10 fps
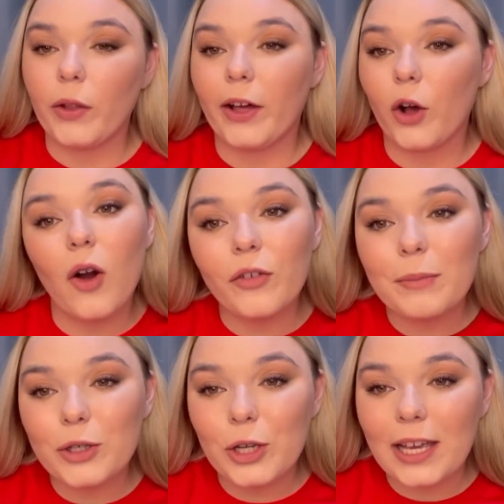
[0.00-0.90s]
like a coffee
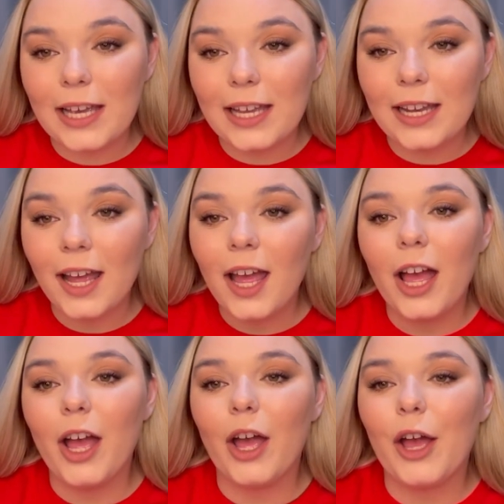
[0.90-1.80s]
machine.
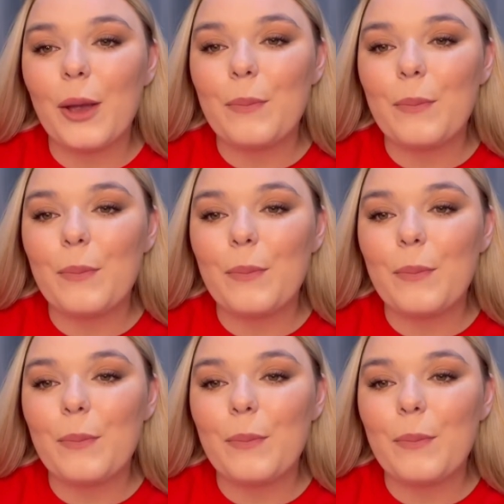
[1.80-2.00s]
I